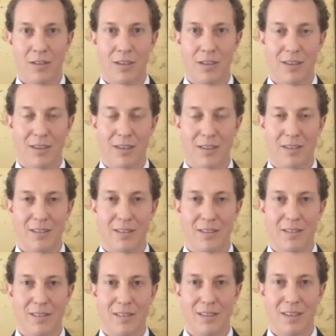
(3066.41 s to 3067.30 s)

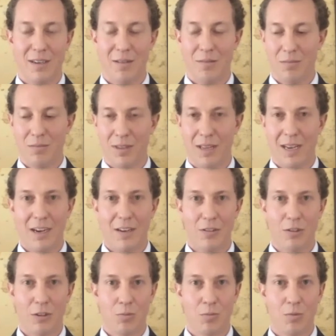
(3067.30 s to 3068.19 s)

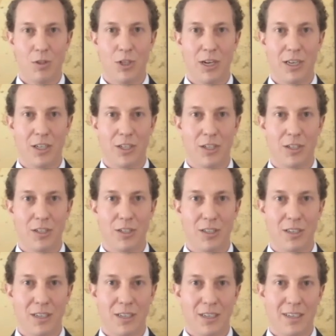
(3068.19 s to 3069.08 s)
those projections,